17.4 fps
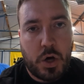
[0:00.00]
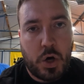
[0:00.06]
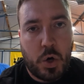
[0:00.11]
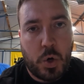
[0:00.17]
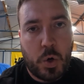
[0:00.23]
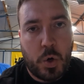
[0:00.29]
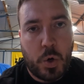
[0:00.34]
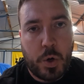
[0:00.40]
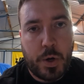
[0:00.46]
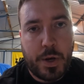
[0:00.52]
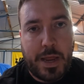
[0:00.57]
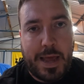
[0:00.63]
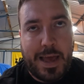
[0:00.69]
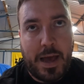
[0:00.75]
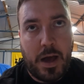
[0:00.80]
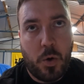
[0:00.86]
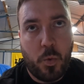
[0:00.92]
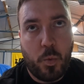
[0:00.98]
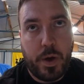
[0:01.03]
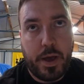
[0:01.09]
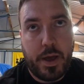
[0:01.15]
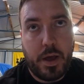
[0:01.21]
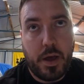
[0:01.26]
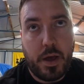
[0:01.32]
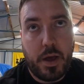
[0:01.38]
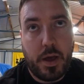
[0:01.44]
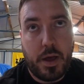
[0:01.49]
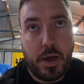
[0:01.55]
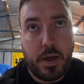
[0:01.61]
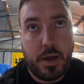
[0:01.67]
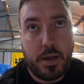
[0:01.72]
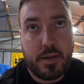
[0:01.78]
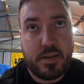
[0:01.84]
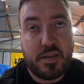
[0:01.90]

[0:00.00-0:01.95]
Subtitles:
on how we're